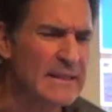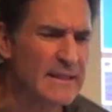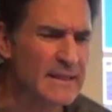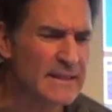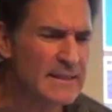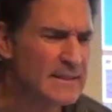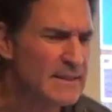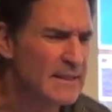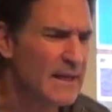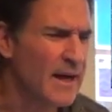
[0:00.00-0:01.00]
not.
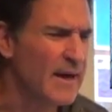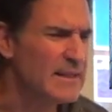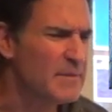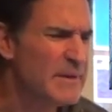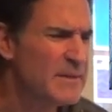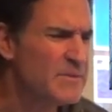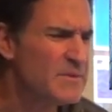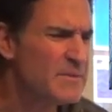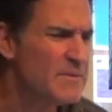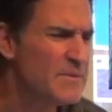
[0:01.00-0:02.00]
All right, let me
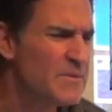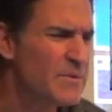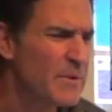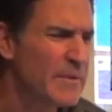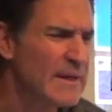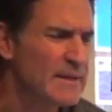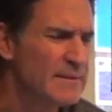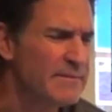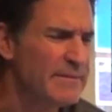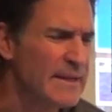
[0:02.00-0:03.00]
zero in on
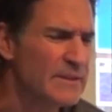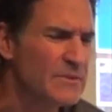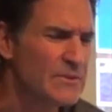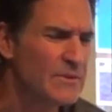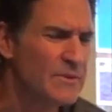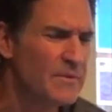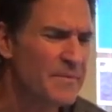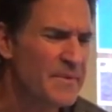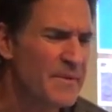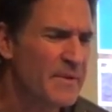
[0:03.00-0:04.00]
the face.
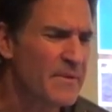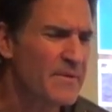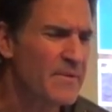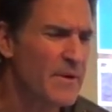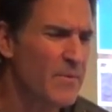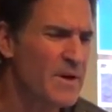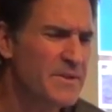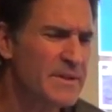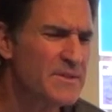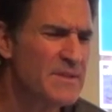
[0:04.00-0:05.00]
So I
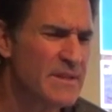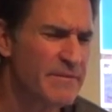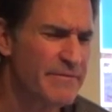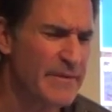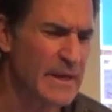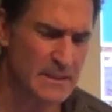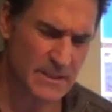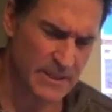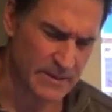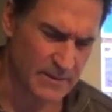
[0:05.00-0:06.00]
want you to see the
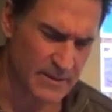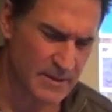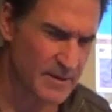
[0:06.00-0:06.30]
face here.